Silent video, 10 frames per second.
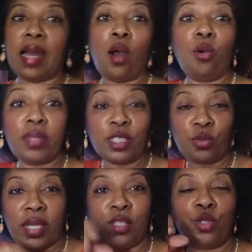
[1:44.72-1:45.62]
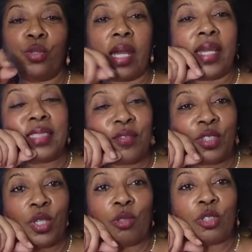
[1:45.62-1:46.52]
Oh, that's right. You guys have
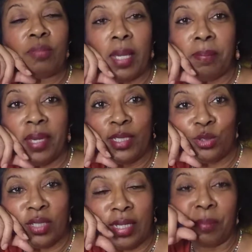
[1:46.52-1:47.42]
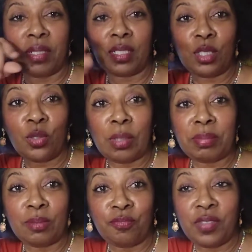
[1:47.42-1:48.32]
to go to my Patreon. I'm gonna load up
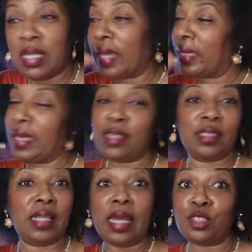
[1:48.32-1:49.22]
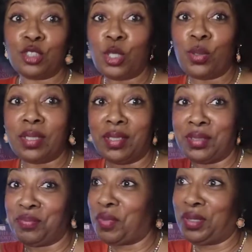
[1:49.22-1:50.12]
some video. I can't not show it
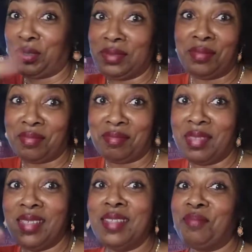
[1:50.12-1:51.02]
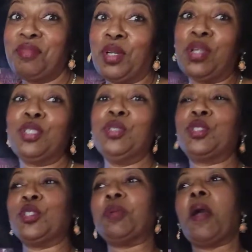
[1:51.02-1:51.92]
on, on
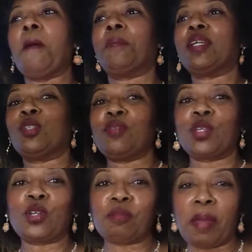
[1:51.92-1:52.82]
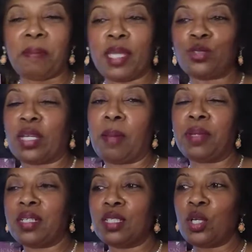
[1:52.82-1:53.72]
YouTube, but you have to go to my Patreon. I'm
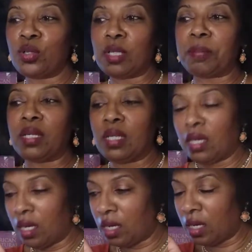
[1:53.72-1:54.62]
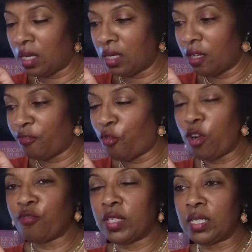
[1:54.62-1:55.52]
gonna load up
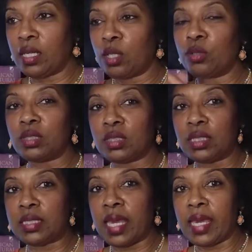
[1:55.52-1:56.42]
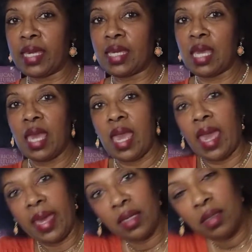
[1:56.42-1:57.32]
4 videos today,
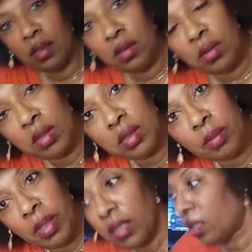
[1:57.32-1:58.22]
and ooh, somebody